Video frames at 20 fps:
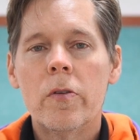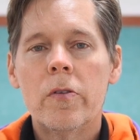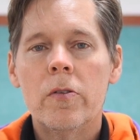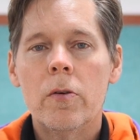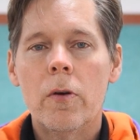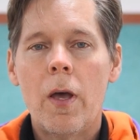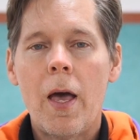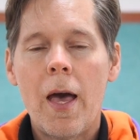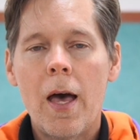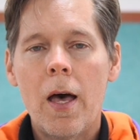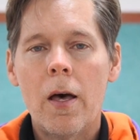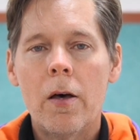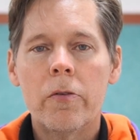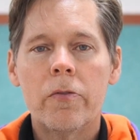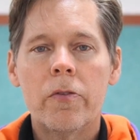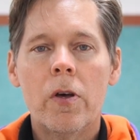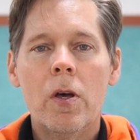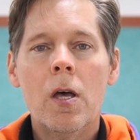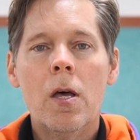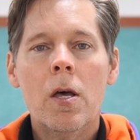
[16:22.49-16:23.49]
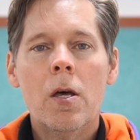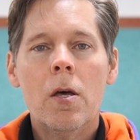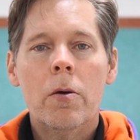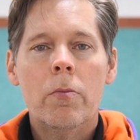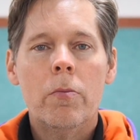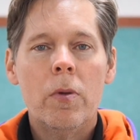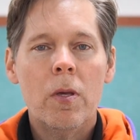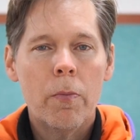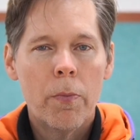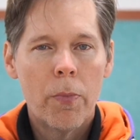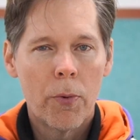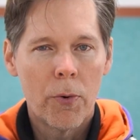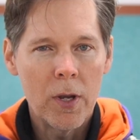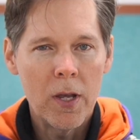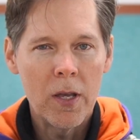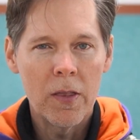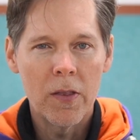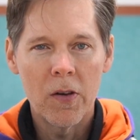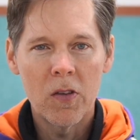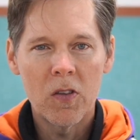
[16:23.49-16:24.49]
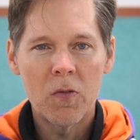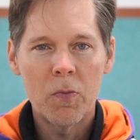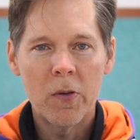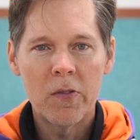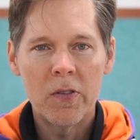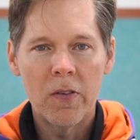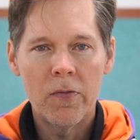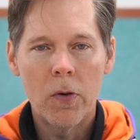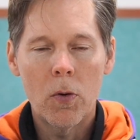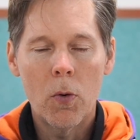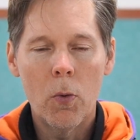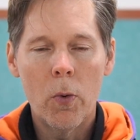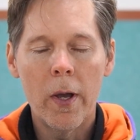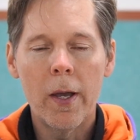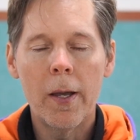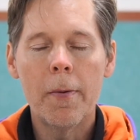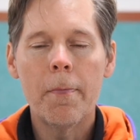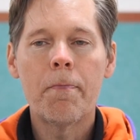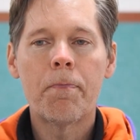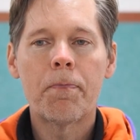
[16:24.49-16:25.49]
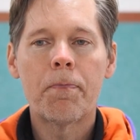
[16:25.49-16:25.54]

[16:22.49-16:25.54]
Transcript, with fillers: to have me breathe in a specific way.